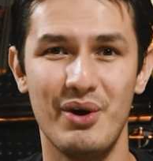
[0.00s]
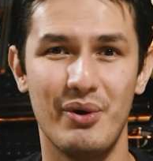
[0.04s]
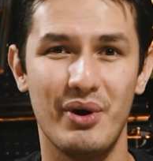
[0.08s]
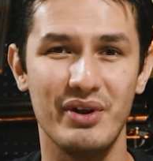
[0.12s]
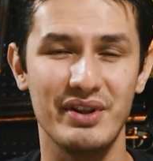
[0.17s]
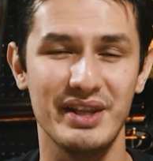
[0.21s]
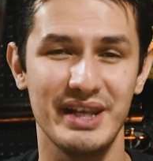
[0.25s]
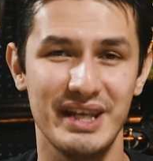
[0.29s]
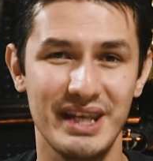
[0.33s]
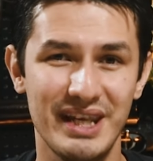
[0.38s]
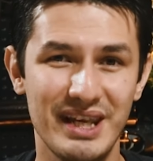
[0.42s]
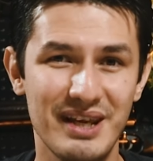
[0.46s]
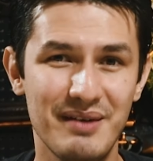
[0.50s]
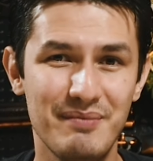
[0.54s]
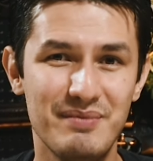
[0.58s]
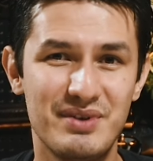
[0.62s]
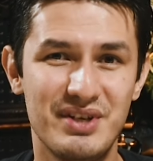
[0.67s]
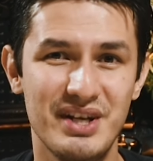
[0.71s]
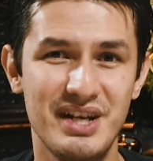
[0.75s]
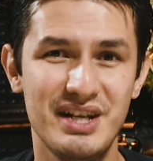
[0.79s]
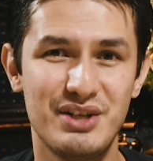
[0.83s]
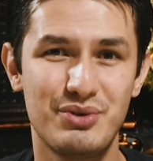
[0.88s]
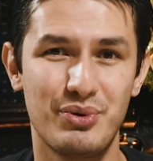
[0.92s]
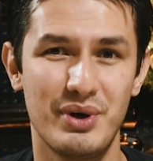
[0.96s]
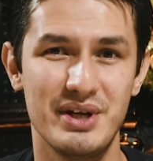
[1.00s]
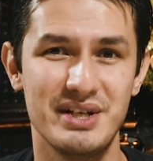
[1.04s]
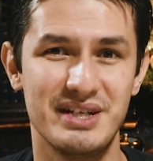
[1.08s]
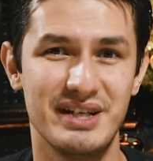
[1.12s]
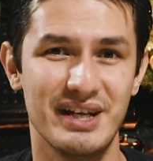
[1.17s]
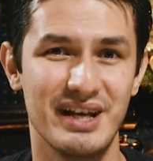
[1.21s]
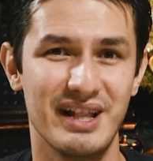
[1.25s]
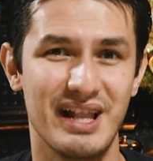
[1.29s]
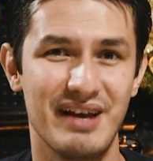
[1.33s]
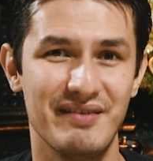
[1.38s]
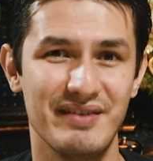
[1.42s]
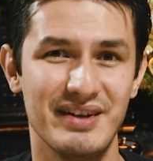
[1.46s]
while the EMG
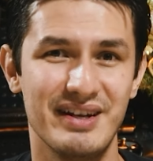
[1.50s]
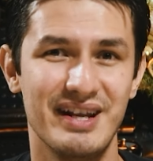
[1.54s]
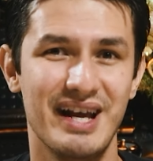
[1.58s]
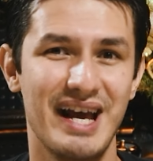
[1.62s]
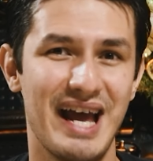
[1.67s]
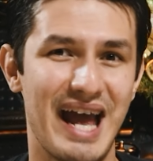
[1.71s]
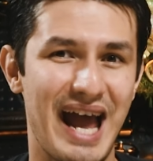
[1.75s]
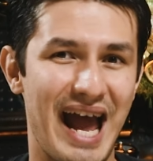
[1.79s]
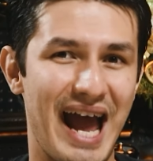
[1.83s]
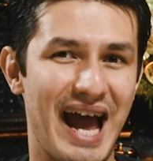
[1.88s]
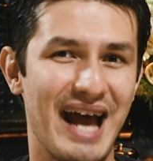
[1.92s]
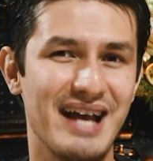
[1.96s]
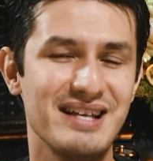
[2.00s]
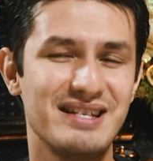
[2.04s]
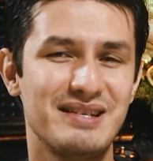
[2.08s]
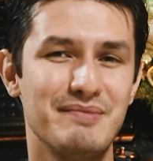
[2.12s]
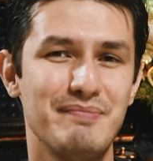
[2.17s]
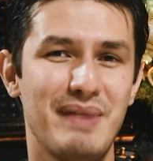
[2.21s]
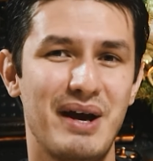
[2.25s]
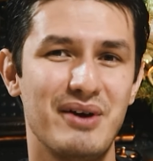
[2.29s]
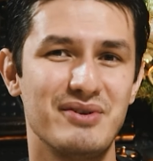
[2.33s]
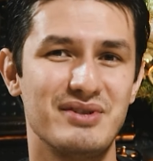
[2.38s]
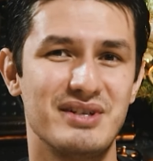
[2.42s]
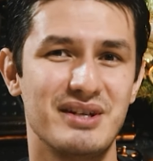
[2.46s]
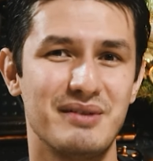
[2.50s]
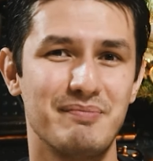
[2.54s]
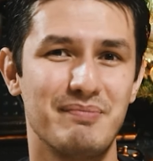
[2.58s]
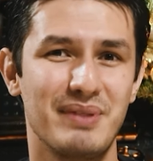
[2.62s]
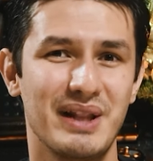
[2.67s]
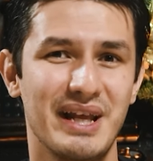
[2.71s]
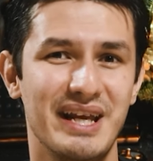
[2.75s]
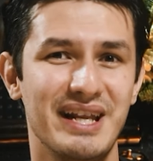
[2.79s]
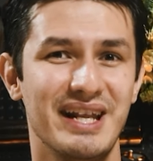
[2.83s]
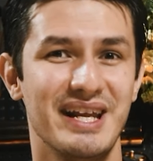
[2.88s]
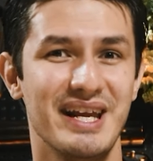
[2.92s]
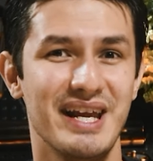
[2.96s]
2011 has the mounting
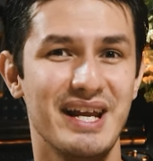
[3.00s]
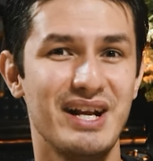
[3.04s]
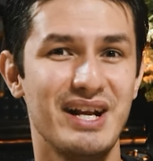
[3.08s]
plate